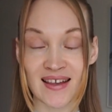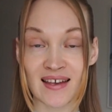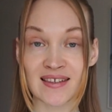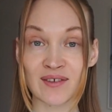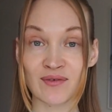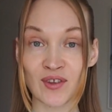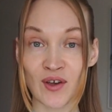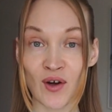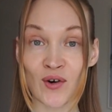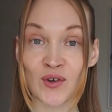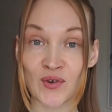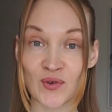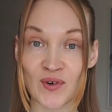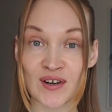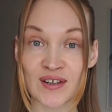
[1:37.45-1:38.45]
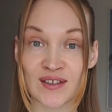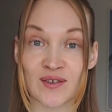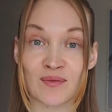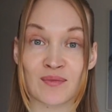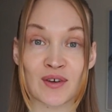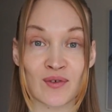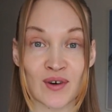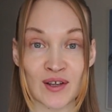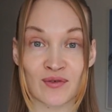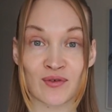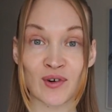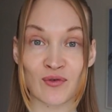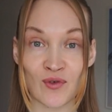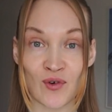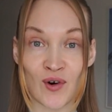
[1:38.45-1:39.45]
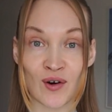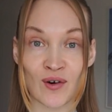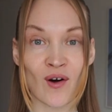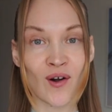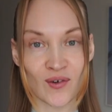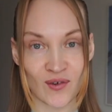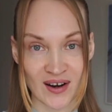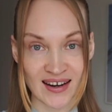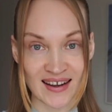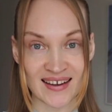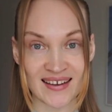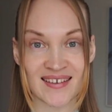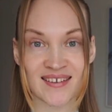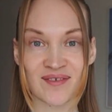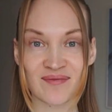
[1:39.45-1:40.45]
as if they are yours to be grateful for already.